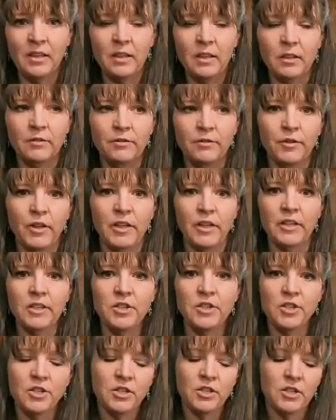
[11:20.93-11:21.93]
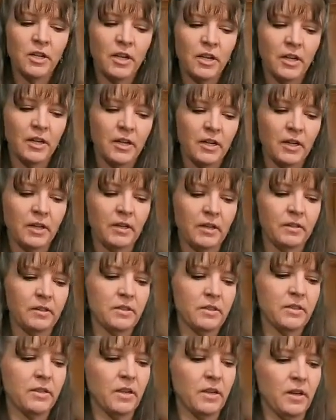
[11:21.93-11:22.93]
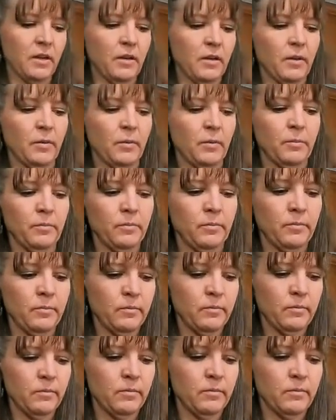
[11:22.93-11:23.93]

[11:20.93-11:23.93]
in the fridge and some